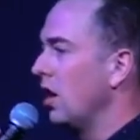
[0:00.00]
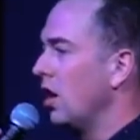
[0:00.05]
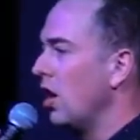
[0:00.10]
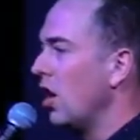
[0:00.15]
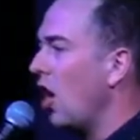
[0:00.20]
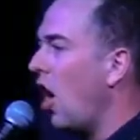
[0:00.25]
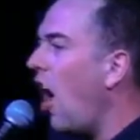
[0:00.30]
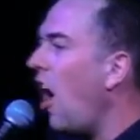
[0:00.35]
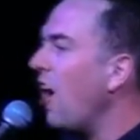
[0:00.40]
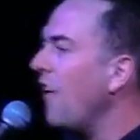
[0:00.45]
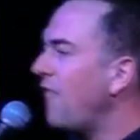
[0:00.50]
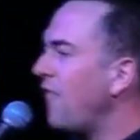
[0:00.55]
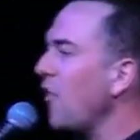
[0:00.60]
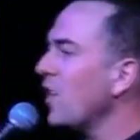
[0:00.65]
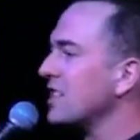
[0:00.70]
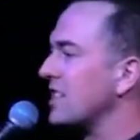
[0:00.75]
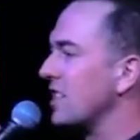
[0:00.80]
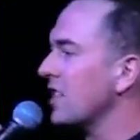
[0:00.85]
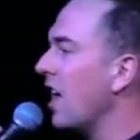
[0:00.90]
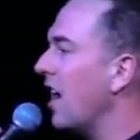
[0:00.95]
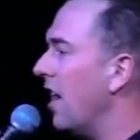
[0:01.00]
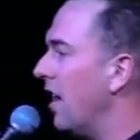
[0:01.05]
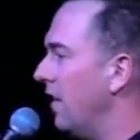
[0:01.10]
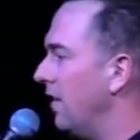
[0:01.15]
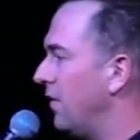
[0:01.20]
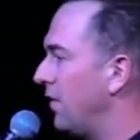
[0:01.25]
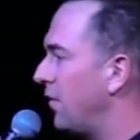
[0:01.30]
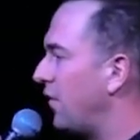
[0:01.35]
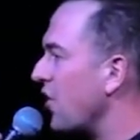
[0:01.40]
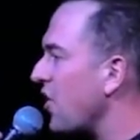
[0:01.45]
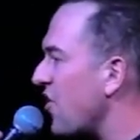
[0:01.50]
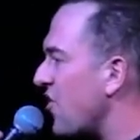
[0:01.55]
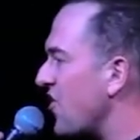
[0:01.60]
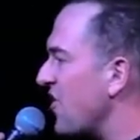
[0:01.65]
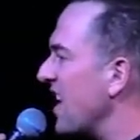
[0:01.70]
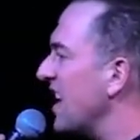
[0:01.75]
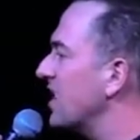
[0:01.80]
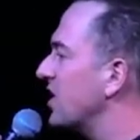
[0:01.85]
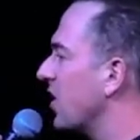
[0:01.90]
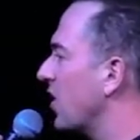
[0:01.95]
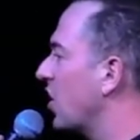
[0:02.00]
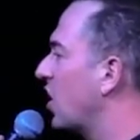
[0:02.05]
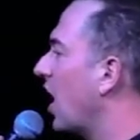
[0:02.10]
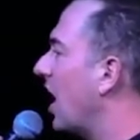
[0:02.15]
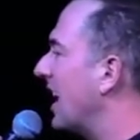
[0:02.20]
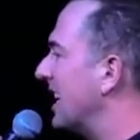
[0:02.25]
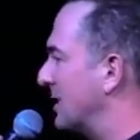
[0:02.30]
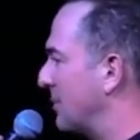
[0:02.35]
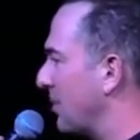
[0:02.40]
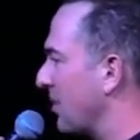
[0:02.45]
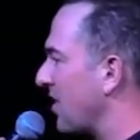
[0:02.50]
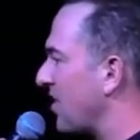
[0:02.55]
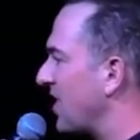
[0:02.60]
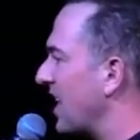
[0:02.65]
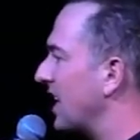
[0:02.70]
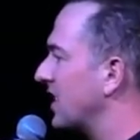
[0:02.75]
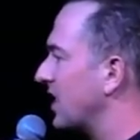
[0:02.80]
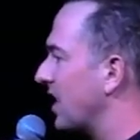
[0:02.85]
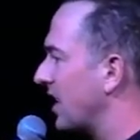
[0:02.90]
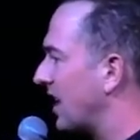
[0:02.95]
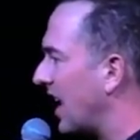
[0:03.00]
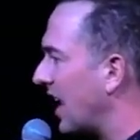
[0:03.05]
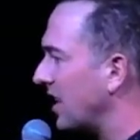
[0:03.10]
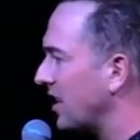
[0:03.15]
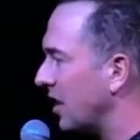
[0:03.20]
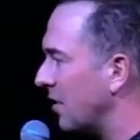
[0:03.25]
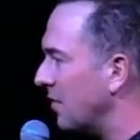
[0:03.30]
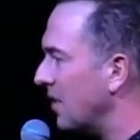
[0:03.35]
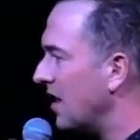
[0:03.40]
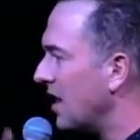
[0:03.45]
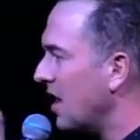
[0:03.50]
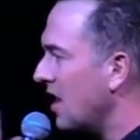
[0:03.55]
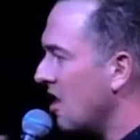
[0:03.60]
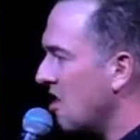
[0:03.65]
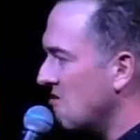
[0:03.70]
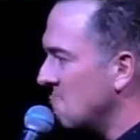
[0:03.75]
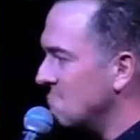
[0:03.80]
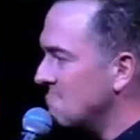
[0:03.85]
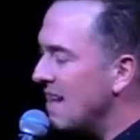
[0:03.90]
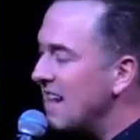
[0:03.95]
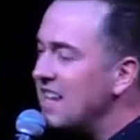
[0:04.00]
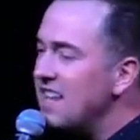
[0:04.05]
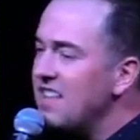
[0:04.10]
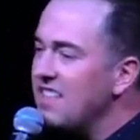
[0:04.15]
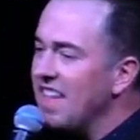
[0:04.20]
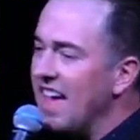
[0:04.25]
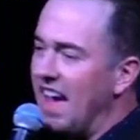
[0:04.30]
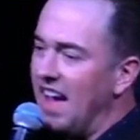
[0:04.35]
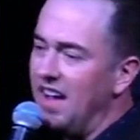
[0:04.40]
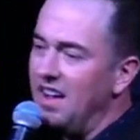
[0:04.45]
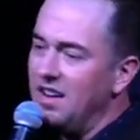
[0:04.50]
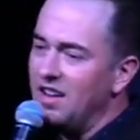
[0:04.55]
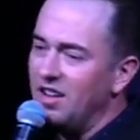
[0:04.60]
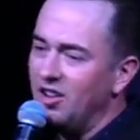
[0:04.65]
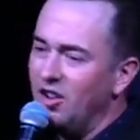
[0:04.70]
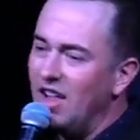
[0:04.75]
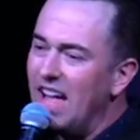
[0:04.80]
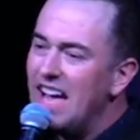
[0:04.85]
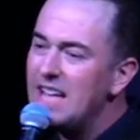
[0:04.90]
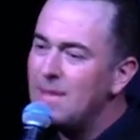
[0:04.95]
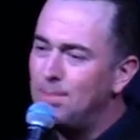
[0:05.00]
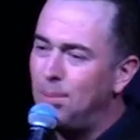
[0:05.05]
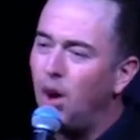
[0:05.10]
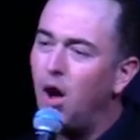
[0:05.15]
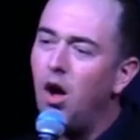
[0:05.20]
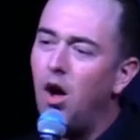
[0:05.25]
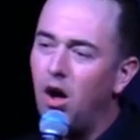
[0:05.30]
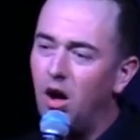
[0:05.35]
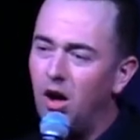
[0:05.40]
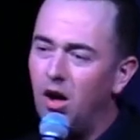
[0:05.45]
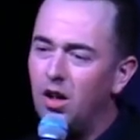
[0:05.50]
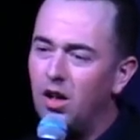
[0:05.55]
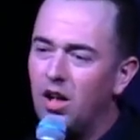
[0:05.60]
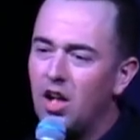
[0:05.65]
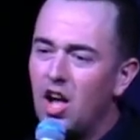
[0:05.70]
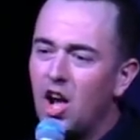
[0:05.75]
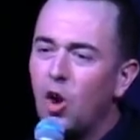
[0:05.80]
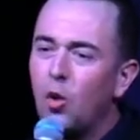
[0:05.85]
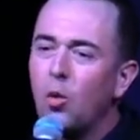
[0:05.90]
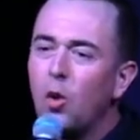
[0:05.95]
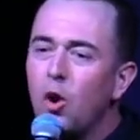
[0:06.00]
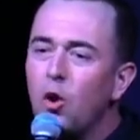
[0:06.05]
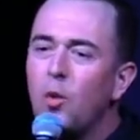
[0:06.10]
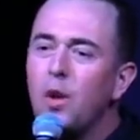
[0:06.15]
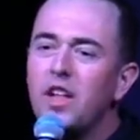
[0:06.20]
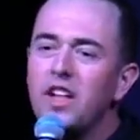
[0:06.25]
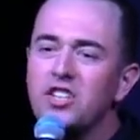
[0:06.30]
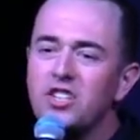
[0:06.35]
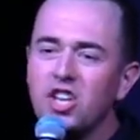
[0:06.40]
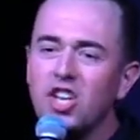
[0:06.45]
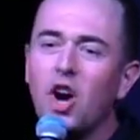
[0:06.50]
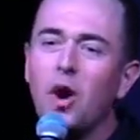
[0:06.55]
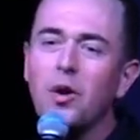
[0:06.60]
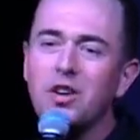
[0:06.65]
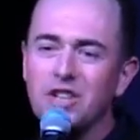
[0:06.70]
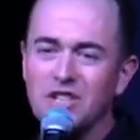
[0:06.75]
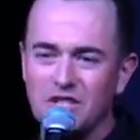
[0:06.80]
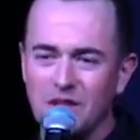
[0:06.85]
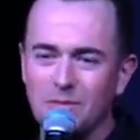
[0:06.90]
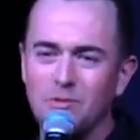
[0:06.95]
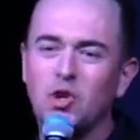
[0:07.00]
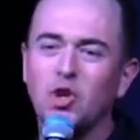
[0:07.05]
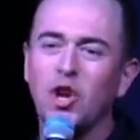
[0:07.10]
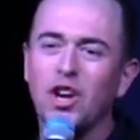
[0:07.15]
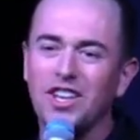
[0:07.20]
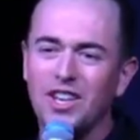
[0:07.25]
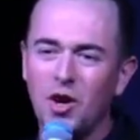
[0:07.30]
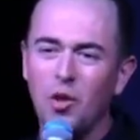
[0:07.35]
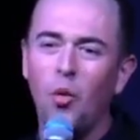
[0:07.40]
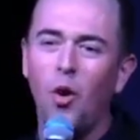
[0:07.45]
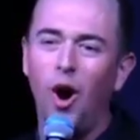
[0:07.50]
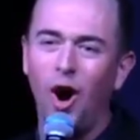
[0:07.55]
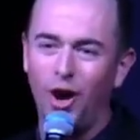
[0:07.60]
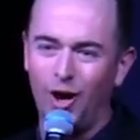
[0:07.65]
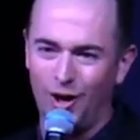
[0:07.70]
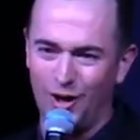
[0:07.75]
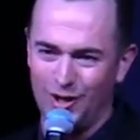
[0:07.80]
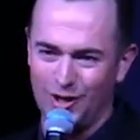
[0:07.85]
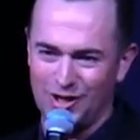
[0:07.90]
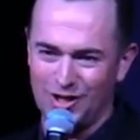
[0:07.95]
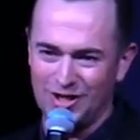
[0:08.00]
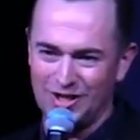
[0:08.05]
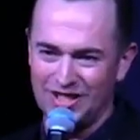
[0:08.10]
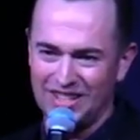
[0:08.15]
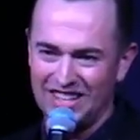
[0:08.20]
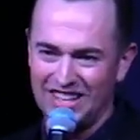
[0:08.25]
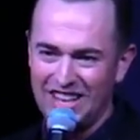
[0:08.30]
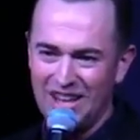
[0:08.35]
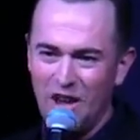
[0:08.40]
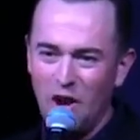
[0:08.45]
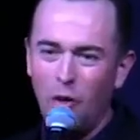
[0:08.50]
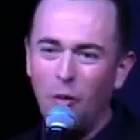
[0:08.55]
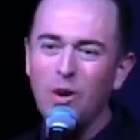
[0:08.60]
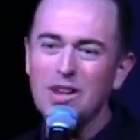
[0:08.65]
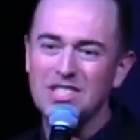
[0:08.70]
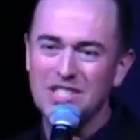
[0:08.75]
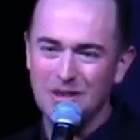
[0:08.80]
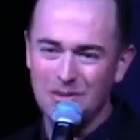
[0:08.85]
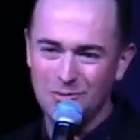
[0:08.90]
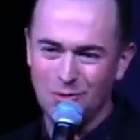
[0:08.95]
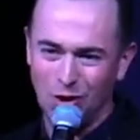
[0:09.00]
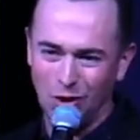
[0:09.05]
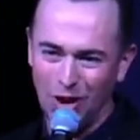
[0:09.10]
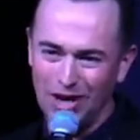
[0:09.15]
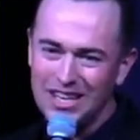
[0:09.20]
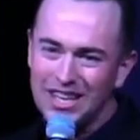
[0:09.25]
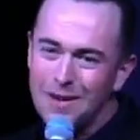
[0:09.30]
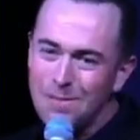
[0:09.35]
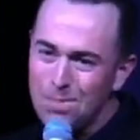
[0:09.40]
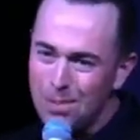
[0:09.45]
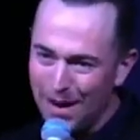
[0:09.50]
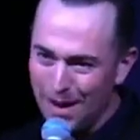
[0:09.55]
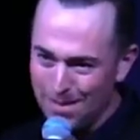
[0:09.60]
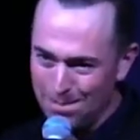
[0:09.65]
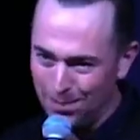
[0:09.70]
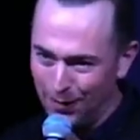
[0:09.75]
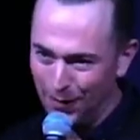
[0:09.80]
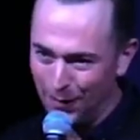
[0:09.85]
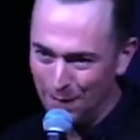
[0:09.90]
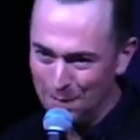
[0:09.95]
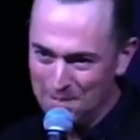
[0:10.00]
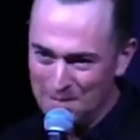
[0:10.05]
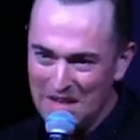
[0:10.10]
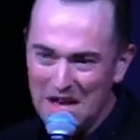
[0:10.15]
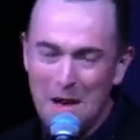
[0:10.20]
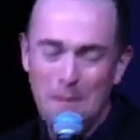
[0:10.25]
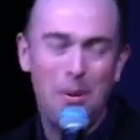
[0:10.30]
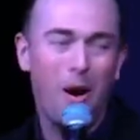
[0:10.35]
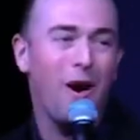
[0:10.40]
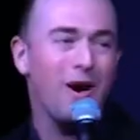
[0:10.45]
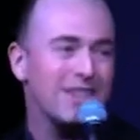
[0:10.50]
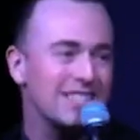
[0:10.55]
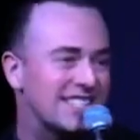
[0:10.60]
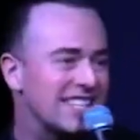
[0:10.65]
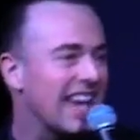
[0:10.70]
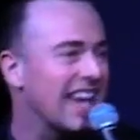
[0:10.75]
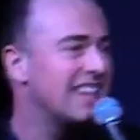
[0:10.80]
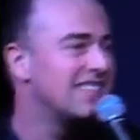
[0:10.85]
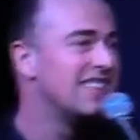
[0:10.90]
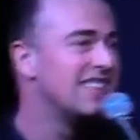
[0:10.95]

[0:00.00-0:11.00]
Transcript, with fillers: our first love for the things of the gospel, the things of the kingdom, meaning that, like Paul, we're willing to go into some tricky waters with some tricky people. Paul said,